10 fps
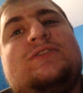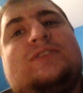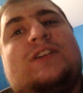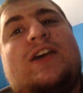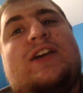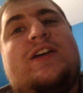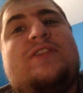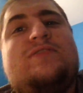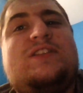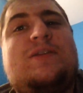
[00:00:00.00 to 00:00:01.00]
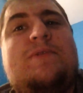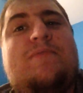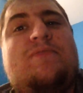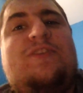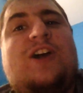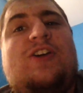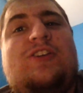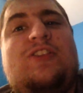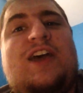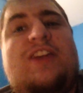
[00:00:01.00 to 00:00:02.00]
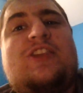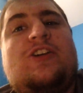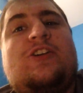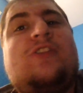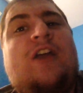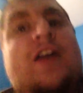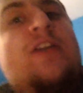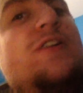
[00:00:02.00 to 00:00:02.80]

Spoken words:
and say maybe you've got that 3rd crane.